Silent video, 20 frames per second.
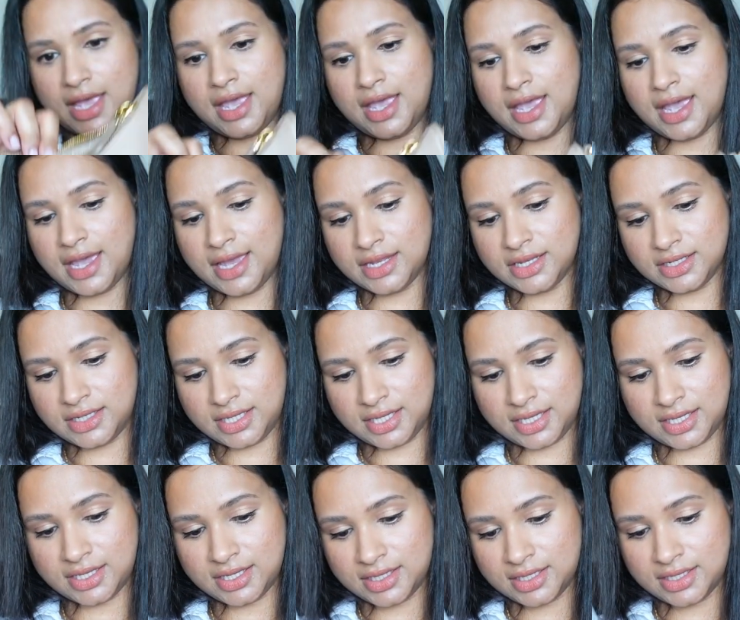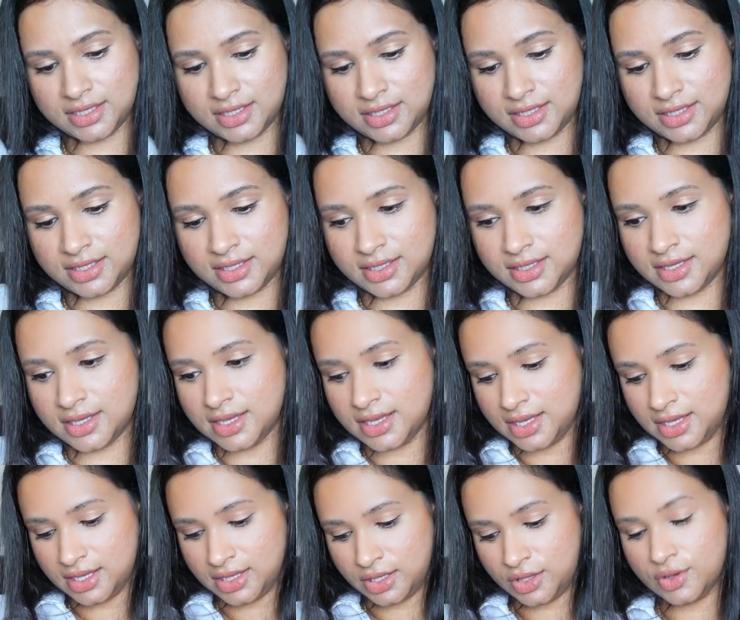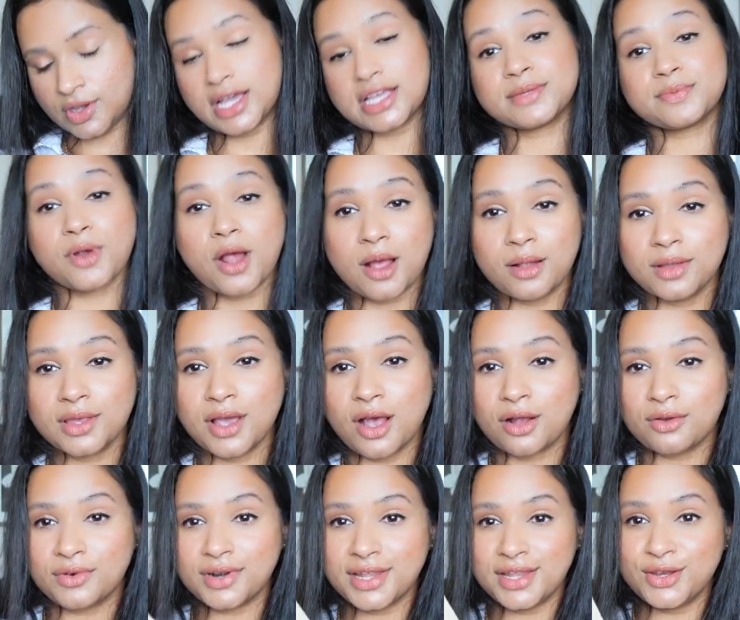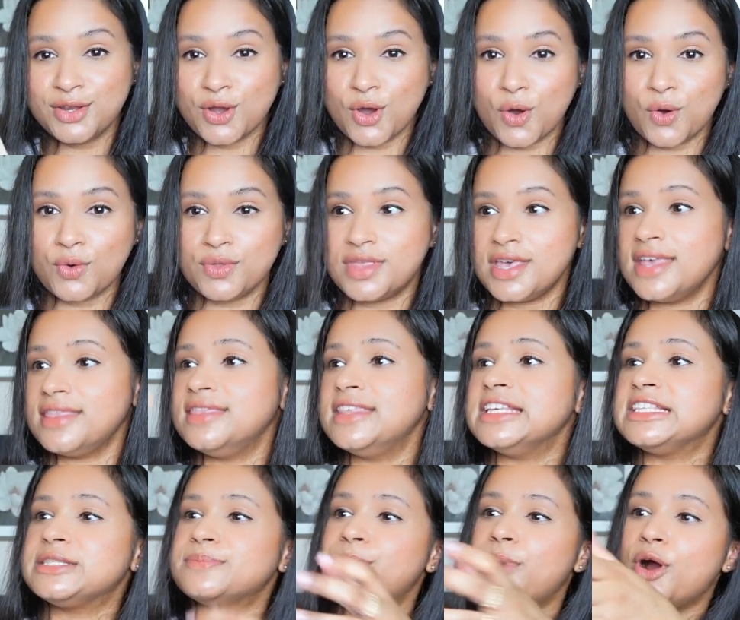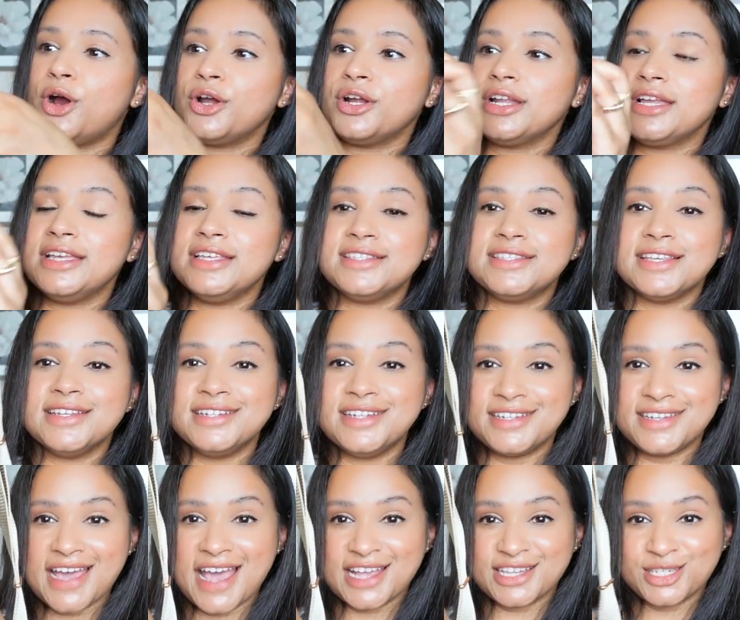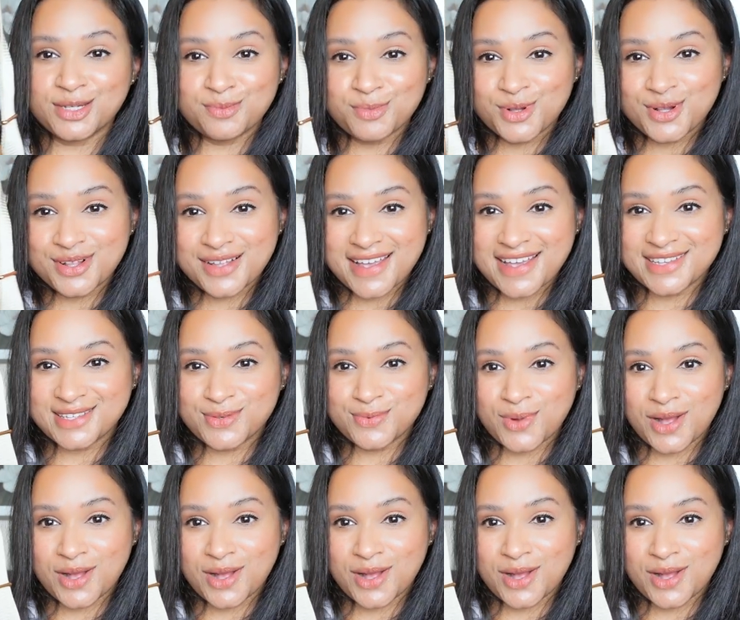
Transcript: And you guys probably already know that this part is detachable as